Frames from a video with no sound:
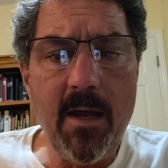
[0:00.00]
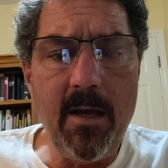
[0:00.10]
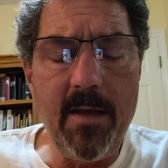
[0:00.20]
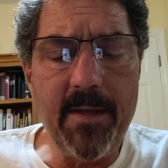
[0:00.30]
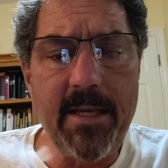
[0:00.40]

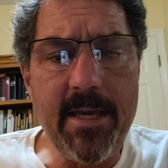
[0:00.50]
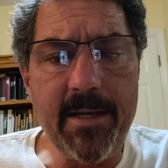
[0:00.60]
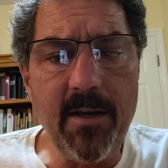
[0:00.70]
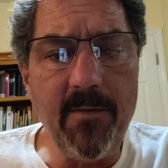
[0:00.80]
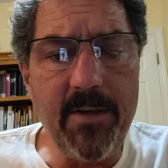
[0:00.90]
uh, the
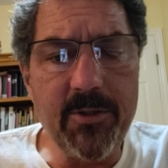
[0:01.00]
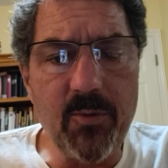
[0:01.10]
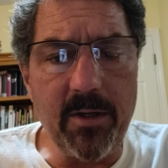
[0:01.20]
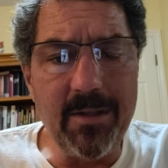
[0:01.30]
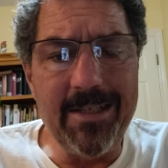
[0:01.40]
king of
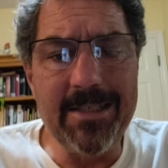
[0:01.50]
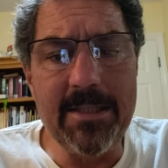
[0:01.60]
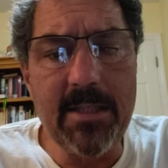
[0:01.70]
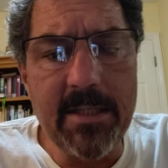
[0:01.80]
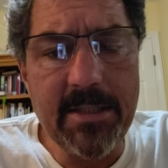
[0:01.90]
Israel
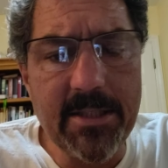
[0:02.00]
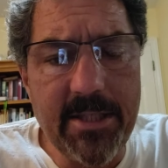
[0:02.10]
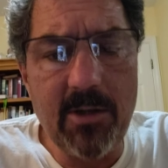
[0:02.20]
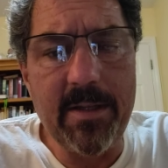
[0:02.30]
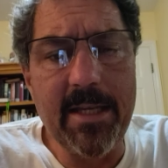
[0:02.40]
isn't
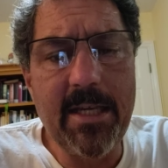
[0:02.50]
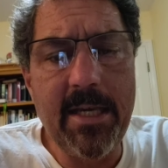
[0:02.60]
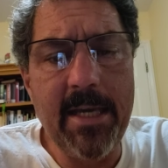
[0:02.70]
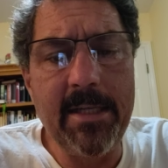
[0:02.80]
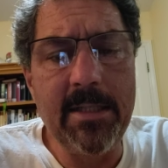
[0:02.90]
necessarily the
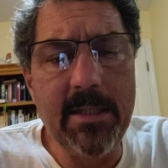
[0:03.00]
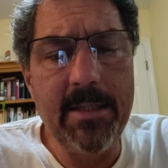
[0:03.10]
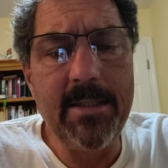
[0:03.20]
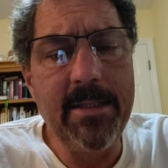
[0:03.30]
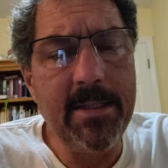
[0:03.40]
king
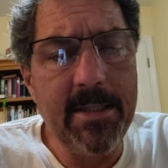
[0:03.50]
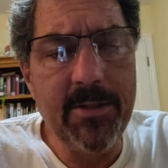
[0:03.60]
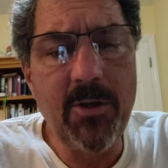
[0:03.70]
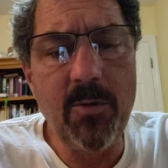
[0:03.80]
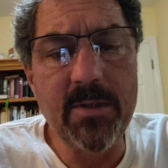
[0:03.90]
uh,
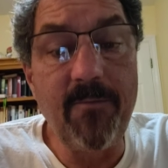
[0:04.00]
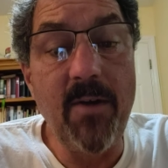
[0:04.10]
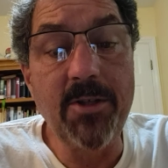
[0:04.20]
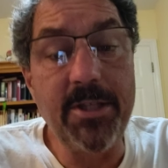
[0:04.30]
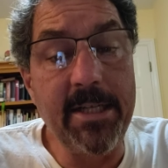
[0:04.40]
in terms of
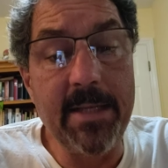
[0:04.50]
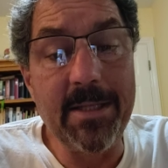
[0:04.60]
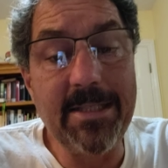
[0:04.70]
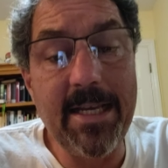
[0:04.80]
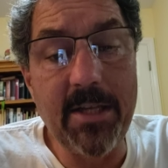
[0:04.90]
functioning in
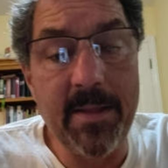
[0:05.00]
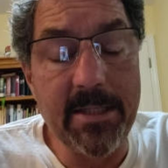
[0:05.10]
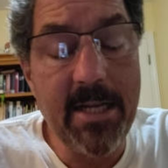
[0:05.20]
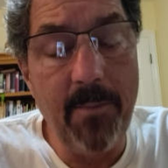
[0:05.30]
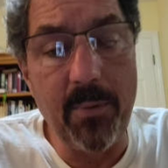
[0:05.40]
the in the
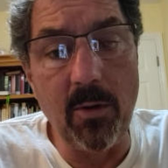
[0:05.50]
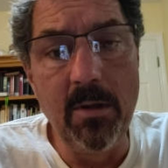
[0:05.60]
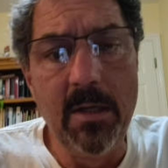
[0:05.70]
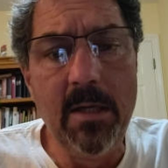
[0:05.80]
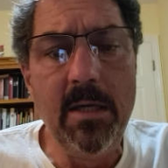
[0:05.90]

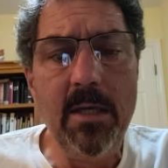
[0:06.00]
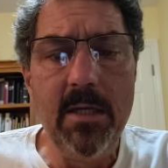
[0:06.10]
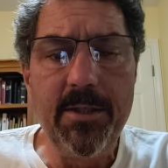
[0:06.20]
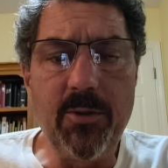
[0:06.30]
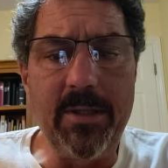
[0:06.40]
temple,
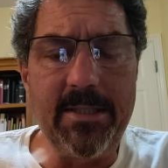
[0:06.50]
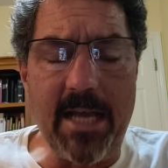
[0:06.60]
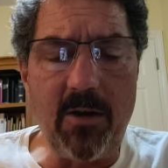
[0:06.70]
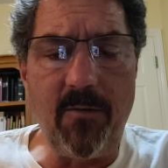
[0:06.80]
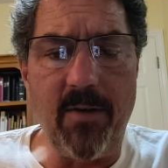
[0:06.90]
doing
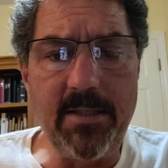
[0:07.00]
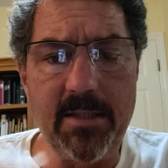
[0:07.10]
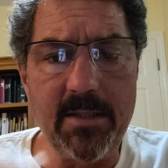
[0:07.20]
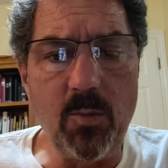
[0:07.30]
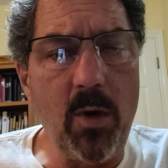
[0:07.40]

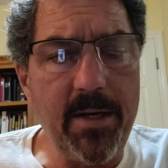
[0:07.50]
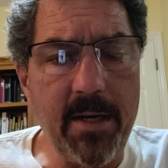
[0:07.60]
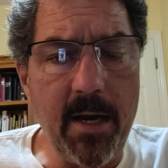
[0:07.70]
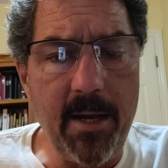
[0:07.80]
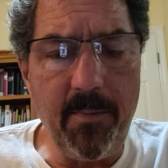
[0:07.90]
sacrifices and
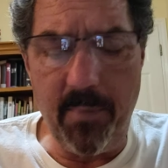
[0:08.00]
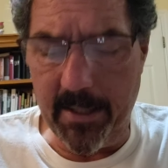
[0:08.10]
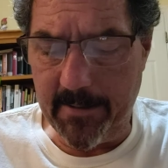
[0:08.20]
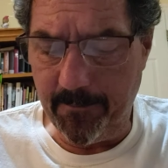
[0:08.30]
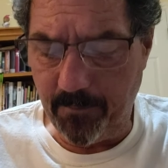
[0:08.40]
whatnot,
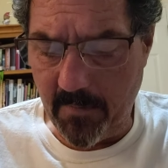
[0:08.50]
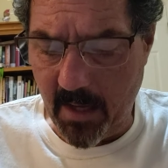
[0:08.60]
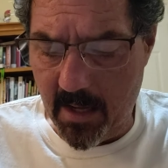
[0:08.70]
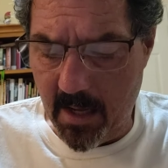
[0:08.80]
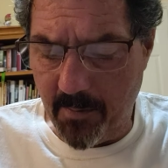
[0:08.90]
but
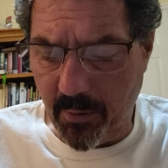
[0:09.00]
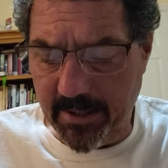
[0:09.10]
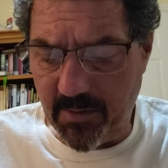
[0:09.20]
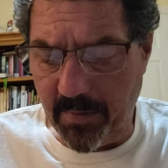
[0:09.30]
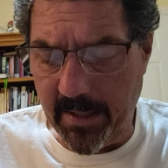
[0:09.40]
a
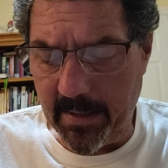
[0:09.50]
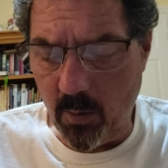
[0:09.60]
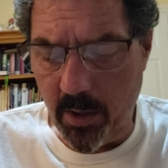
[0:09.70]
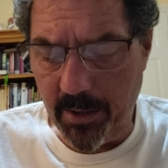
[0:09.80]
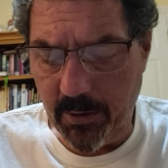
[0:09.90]
priest being the
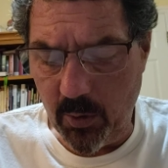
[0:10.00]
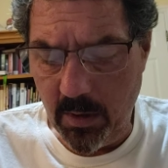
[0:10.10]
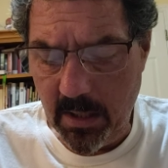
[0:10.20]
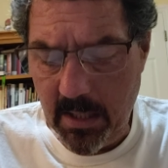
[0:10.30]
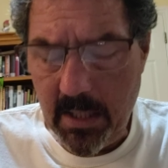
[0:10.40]
one who
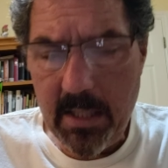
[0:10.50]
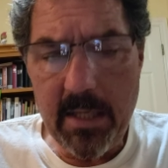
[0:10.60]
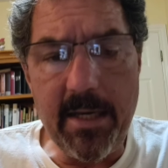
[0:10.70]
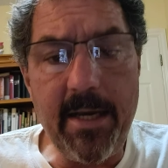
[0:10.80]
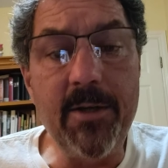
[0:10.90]

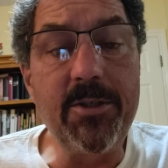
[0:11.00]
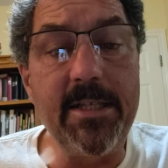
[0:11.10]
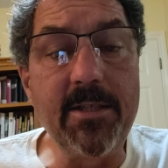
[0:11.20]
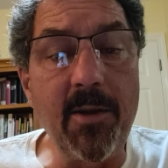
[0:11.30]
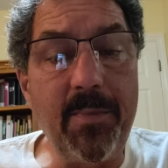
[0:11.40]

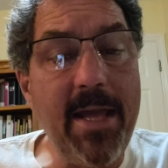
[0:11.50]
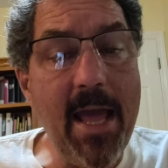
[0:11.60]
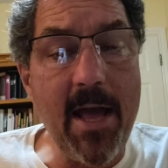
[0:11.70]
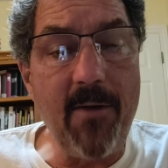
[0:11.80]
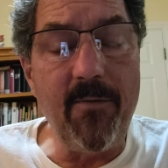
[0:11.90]
intercedes on
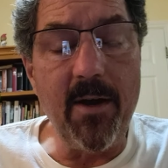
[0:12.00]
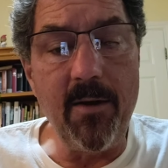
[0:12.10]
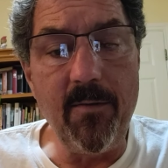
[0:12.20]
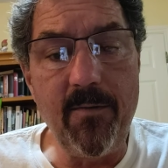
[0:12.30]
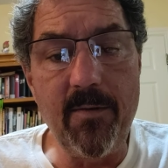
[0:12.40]
behalf
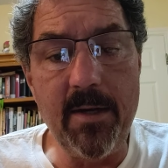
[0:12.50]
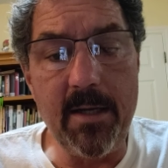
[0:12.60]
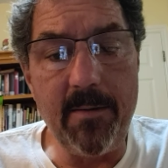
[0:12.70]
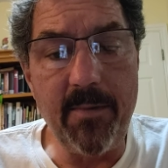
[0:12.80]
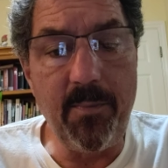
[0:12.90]
of
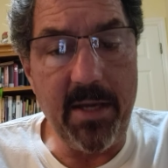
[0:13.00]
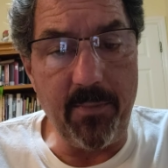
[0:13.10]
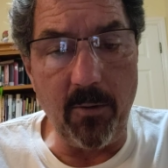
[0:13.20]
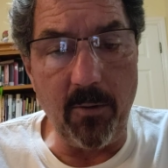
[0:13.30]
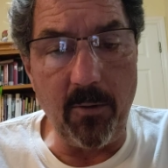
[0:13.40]
uh, the
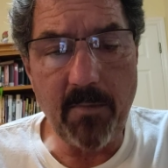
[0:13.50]
people.